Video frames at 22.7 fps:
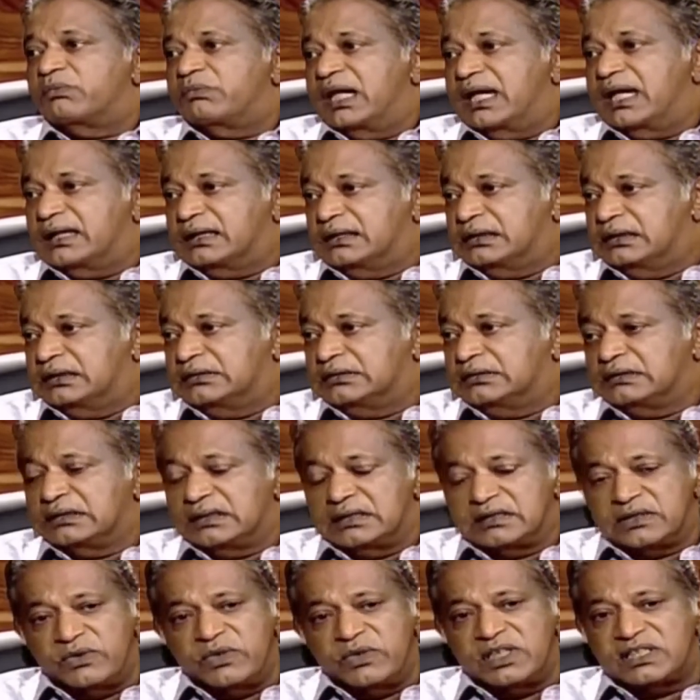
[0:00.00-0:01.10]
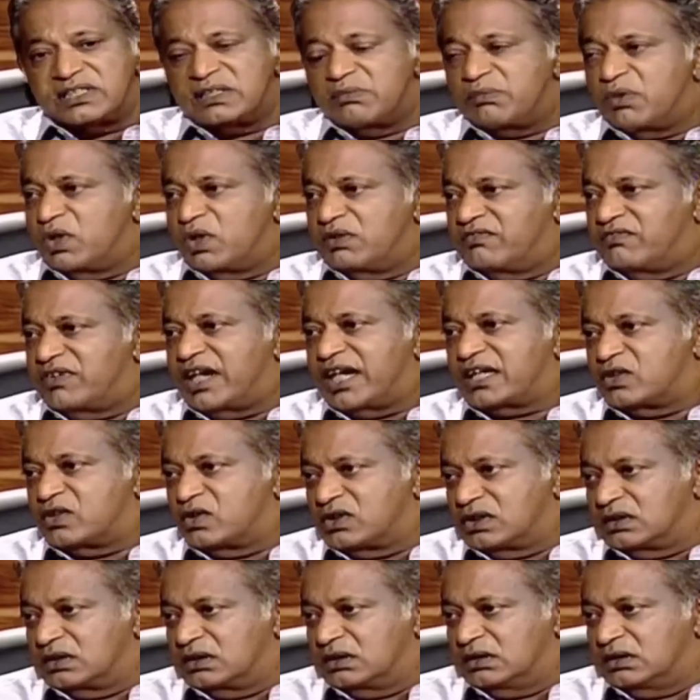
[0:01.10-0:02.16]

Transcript: back. It's only a small fraction.